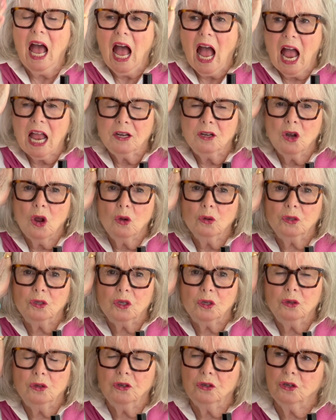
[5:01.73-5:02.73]
I no
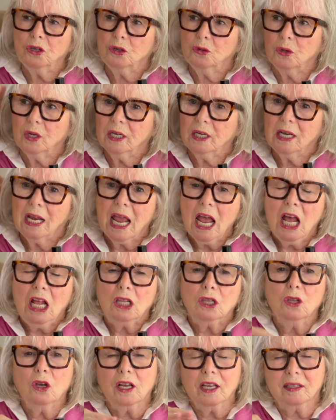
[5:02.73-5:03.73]
sooner do it.
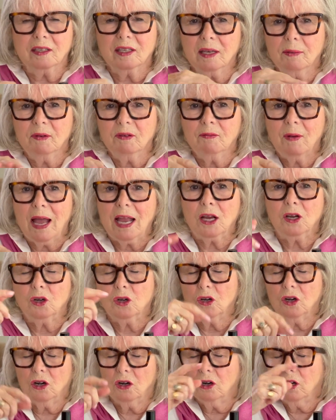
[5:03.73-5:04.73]
Look at some of my,
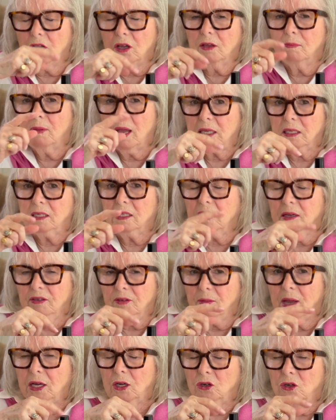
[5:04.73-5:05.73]
uh, my some
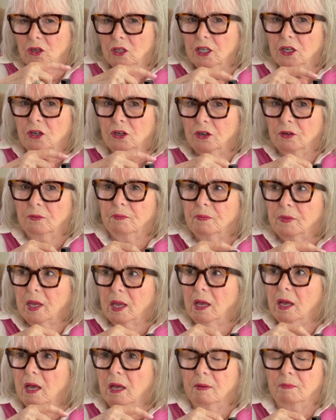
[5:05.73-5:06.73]
of my earlier
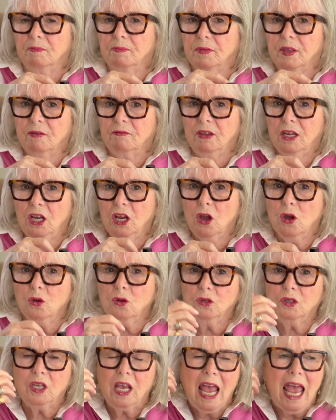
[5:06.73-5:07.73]
um,
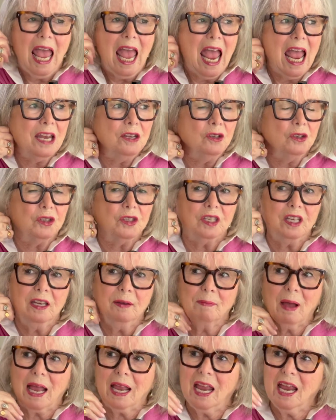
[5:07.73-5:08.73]
videos, and you'll see
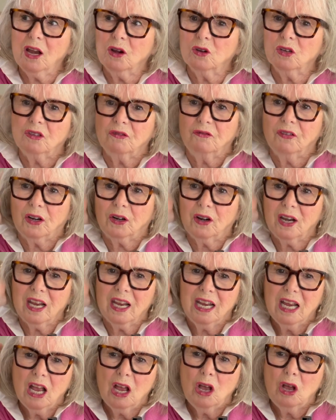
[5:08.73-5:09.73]
my hair is
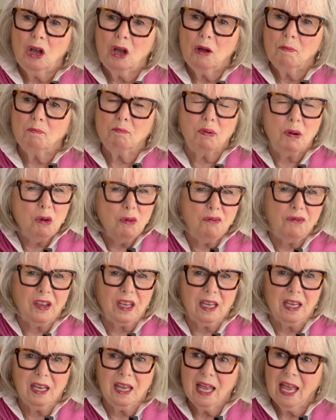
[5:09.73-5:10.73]
very
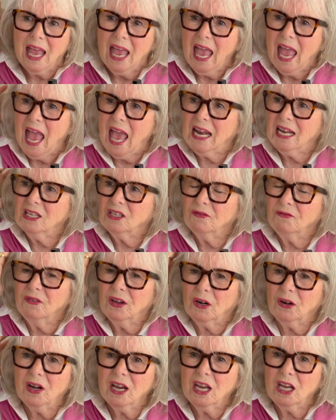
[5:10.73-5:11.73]
poofy and it's
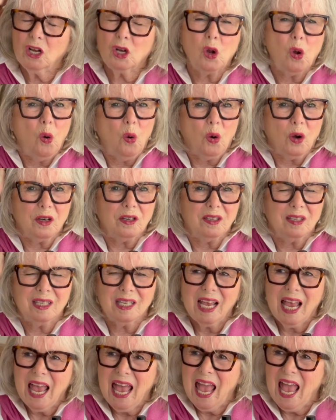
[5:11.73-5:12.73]
very
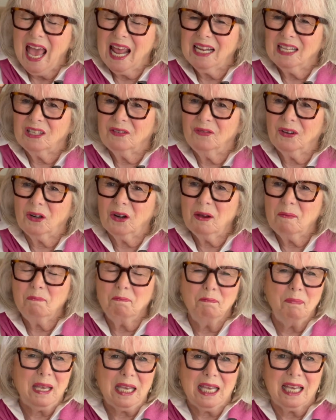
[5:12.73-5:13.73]
coarse and it's very
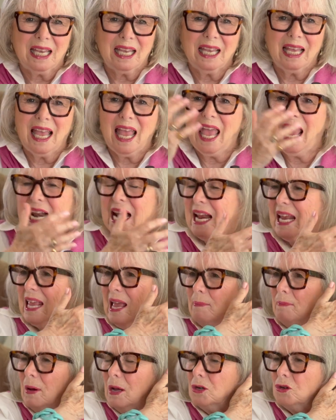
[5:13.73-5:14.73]
big. And I
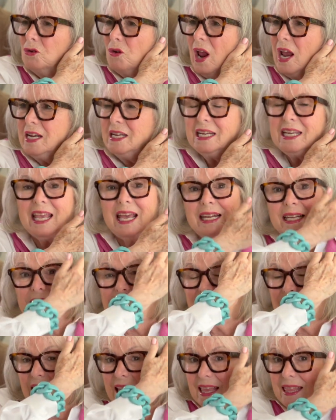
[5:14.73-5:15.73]
kept on trying to get
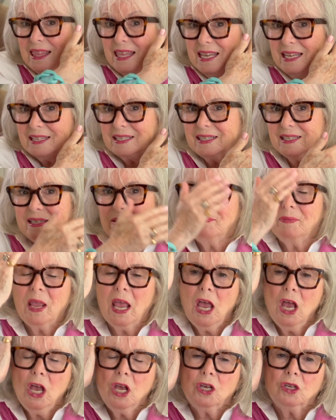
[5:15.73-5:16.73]
it like this.
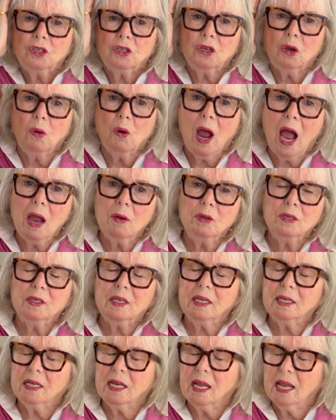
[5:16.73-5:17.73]
So I was
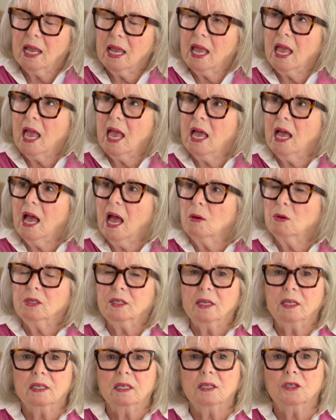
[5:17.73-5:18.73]
at I
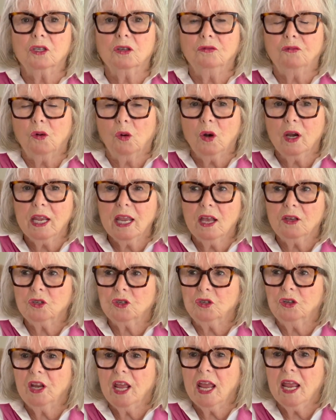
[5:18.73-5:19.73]
was at Sephora
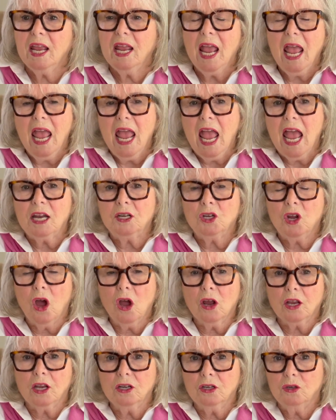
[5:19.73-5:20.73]
yesterday and
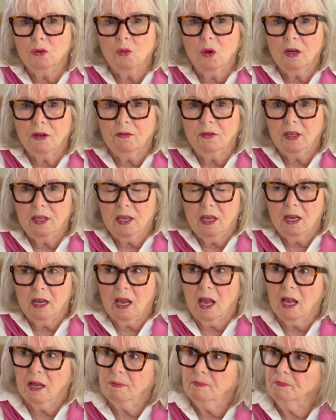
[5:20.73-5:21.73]
talking to one of the
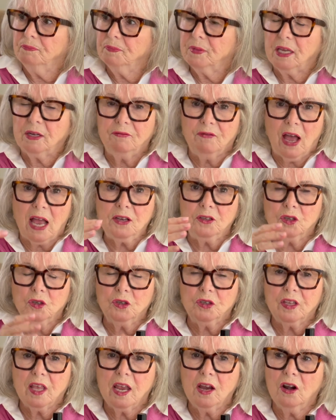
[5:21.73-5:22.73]
um,
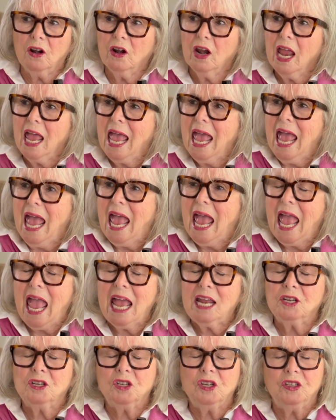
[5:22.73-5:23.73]
advisors there,
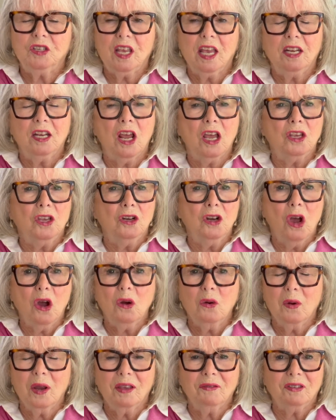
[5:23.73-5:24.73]
and she said, you
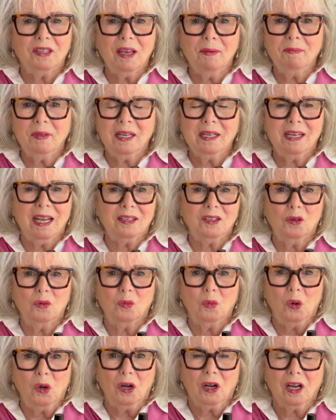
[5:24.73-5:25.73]
know, if something
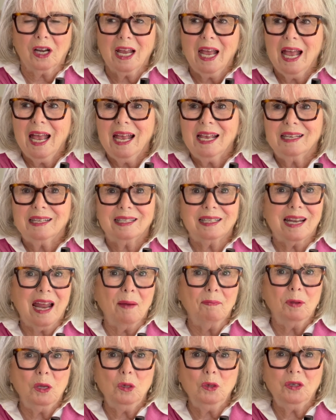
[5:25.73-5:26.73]
doesn't work,
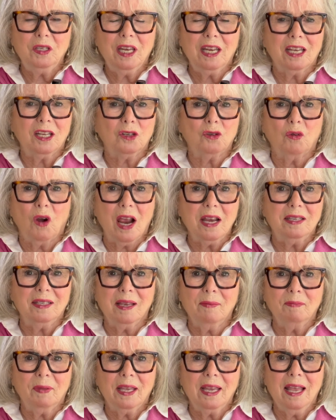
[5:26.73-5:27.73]
stop using it. Try
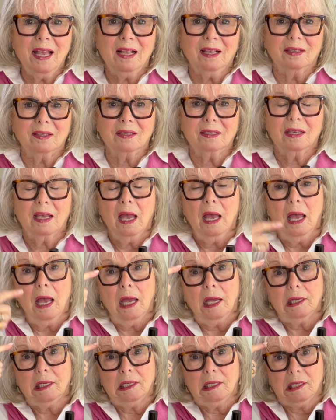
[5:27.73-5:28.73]
something else.
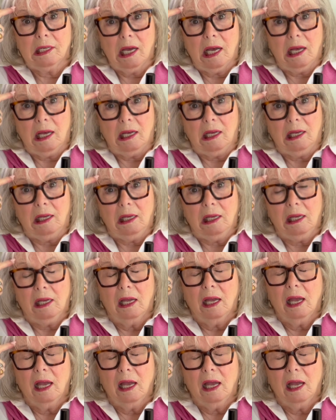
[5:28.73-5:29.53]
Duh.